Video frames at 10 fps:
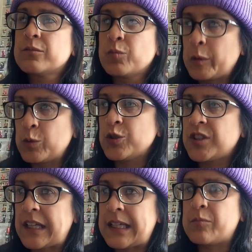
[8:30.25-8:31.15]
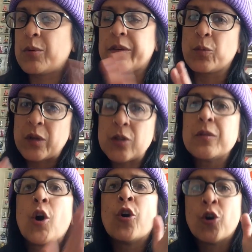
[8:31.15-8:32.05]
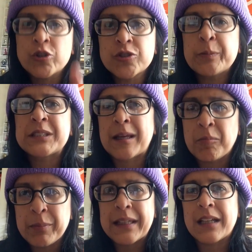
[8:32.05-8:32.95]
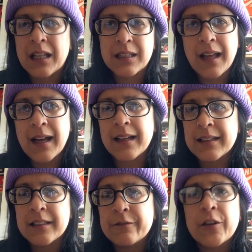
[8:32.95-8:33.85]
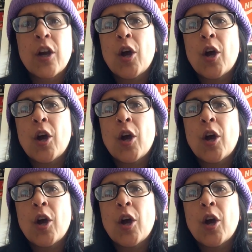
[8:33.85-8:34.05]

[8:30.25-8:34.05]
We will see, but there will 100% be a live